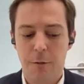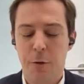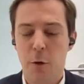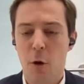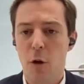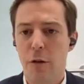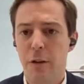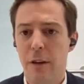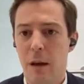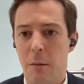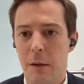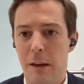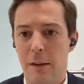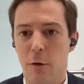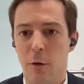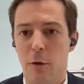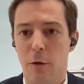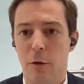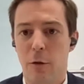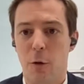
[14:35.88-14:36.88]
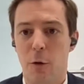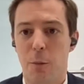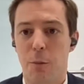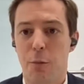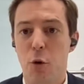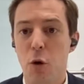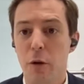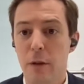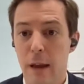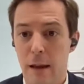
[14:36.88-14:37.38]
First, I mean, the, the
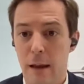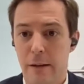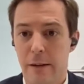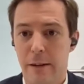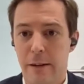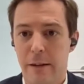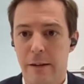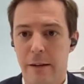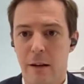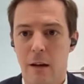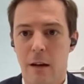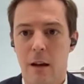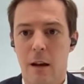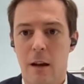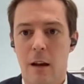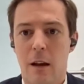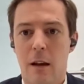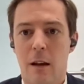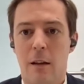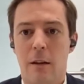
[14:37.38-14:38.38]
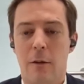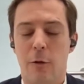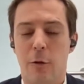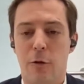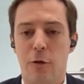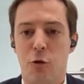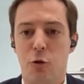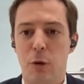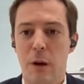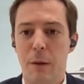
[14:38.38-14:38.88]
protests,
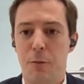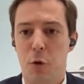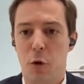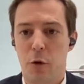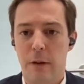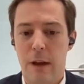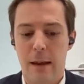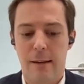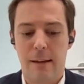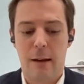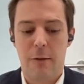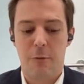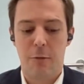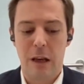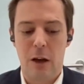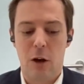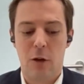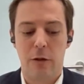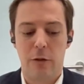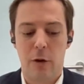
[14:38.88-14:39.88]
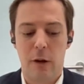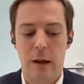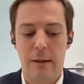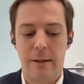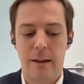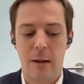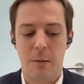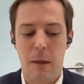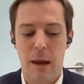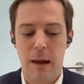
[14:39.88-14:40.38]
the street protests have been
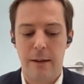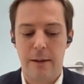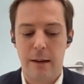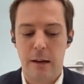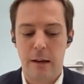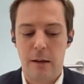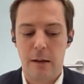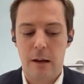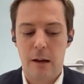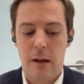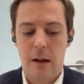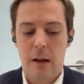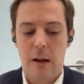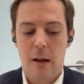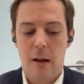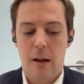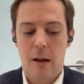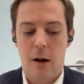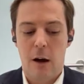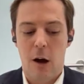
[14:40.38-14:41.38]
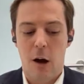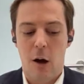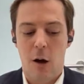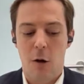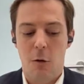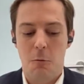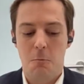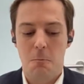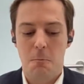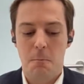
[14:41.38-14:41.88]
underestimated.
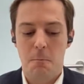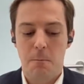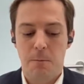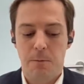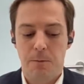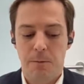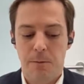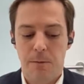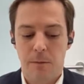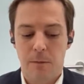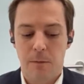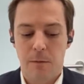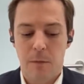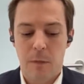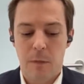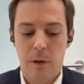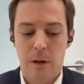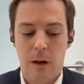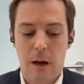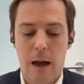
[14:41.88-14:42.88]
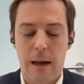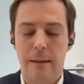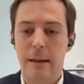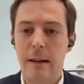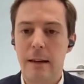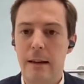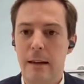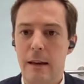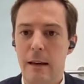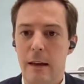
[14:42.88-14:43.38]
Um, I
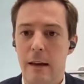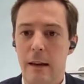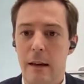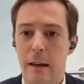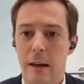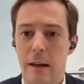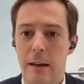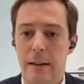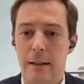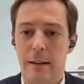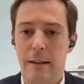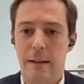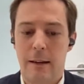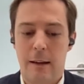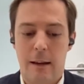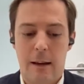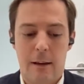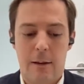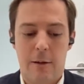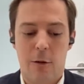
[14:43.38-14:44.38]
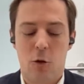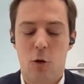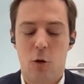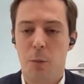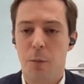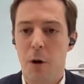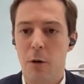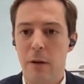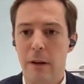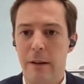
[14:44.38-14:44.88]
think it's the
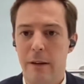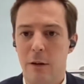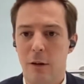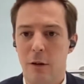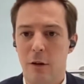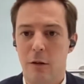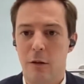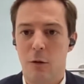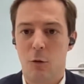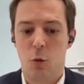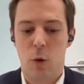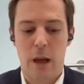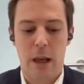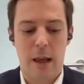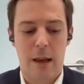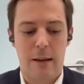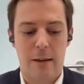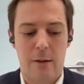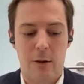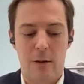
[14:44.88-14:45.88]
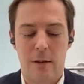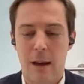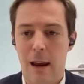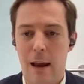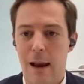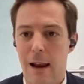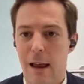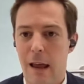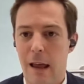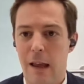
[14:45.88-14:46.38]
comparison with uh,
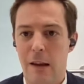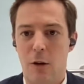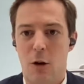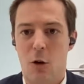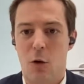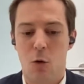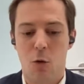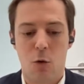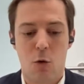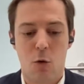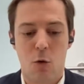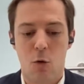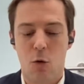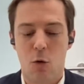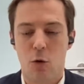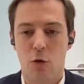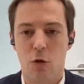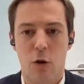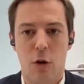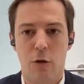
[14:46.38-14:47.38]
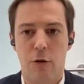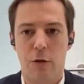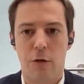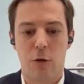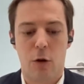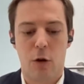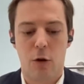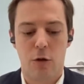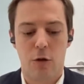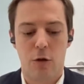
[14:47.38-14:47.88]
Thailand or Hong Kong does
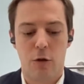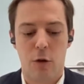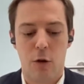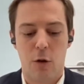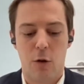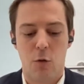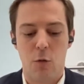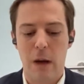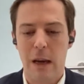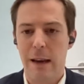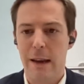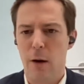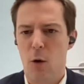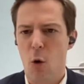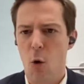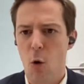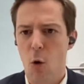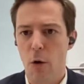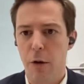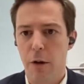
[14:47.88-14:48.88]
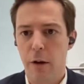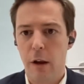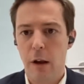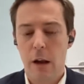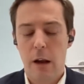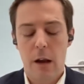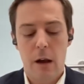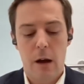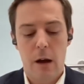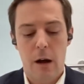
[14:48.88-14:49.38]
not uh, really hold
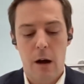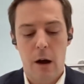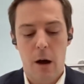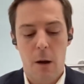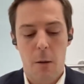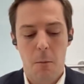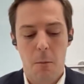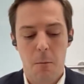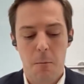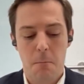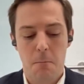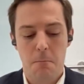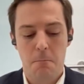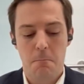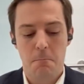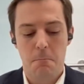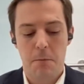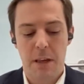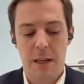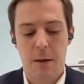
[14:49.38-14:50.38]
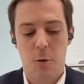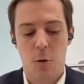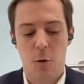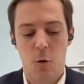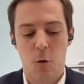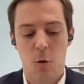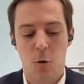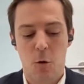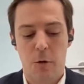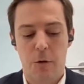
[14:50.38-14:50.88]
um,
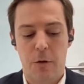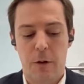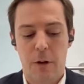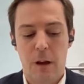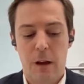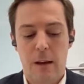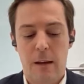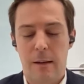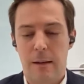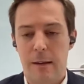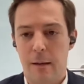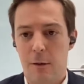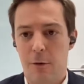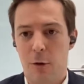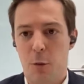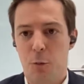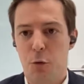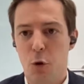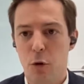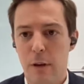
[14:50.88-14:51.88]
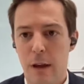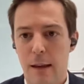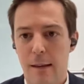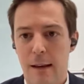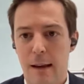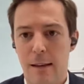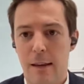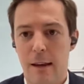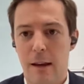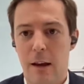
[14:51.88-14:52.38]
because the, the
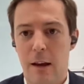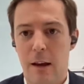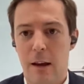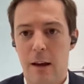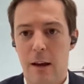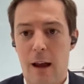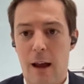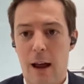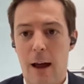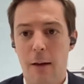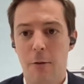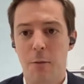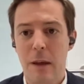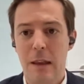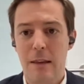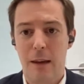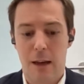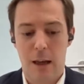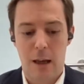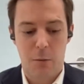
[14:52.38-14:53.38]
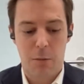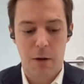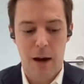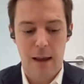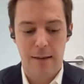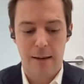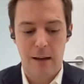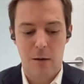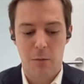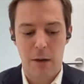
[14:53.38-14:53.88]
protests that uh, have been taking
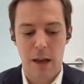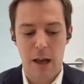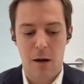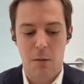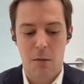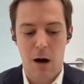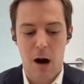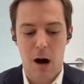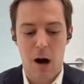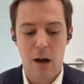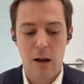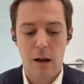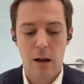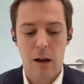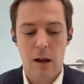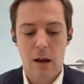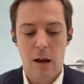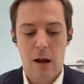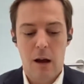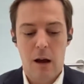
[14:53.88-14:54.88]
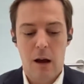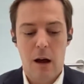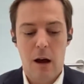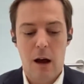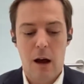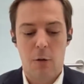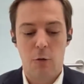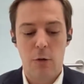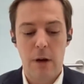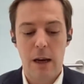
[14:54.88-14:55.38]
place in Myanmar
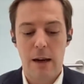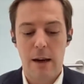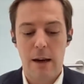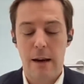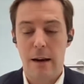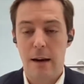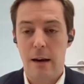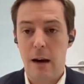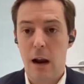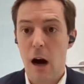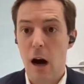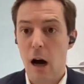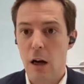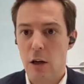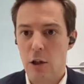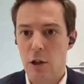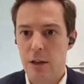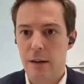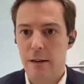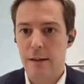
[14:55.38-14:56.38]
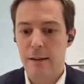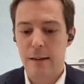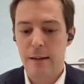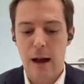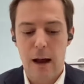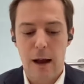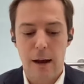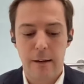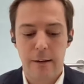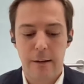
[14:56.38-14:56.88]
are really large in
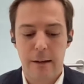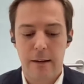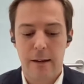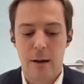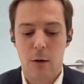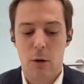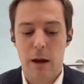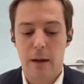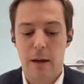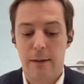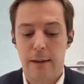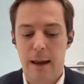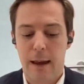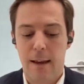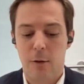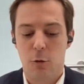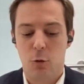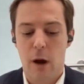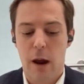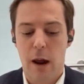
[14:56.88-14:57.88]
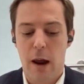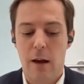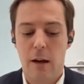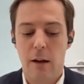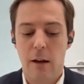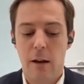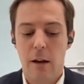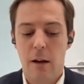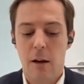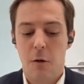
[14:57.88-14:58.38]
size. There were days
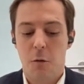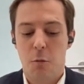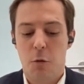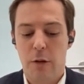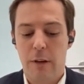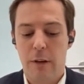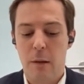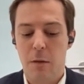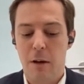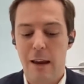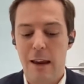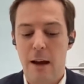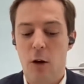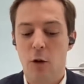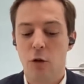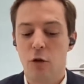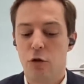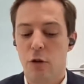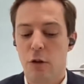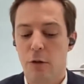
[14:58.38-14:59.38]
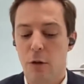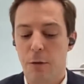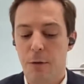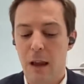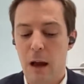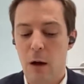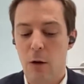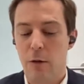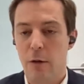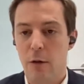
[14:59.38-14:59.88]
where possibly hundreds of
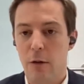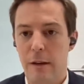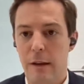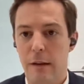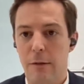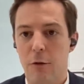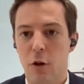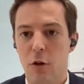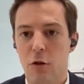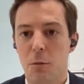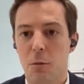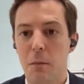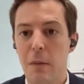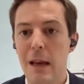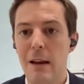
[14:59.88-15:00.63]
thousands, if not